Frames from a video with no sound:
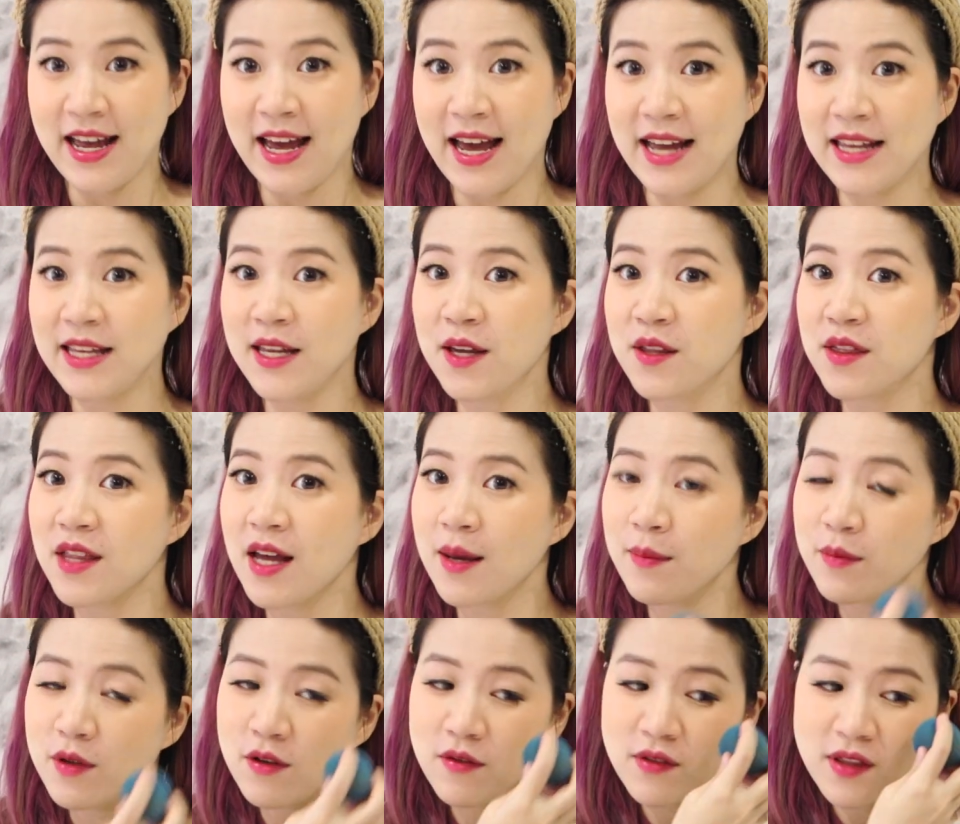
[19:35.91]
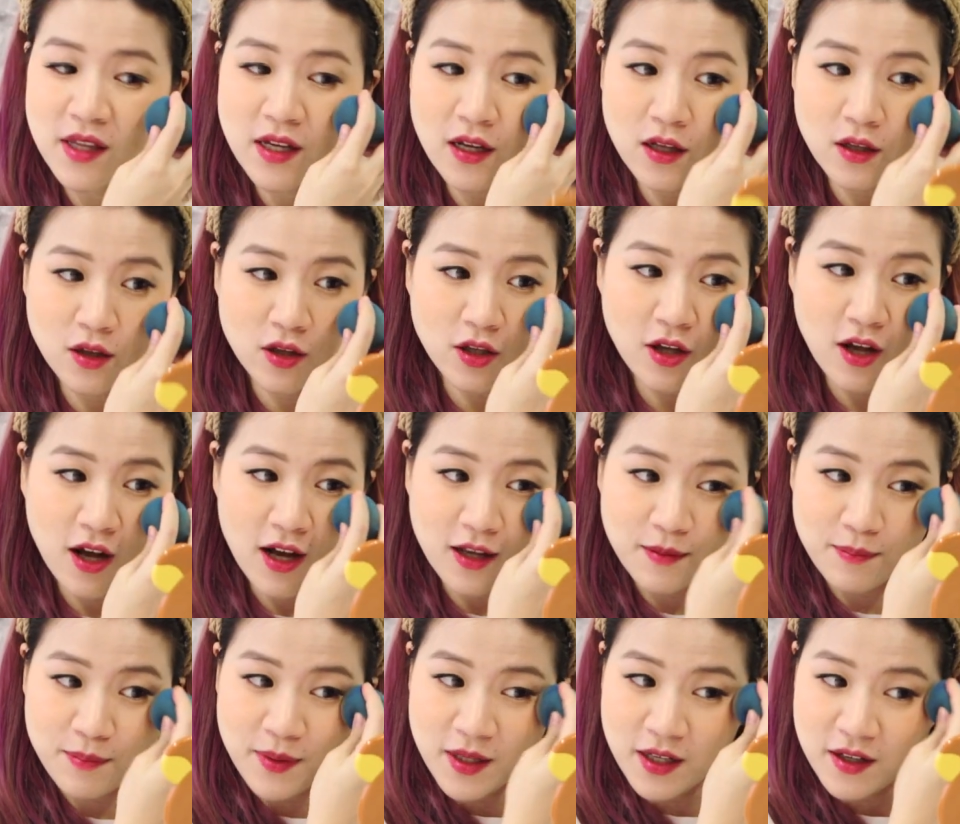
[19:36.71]
And yes, I'm using a
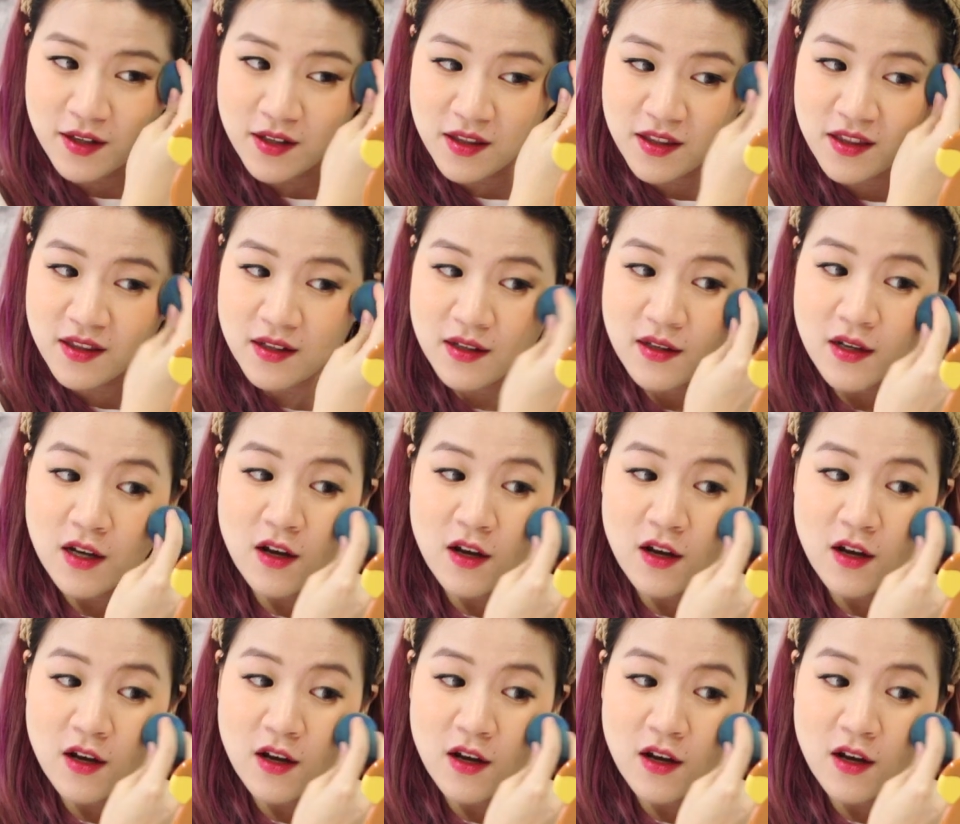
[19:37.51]
lot because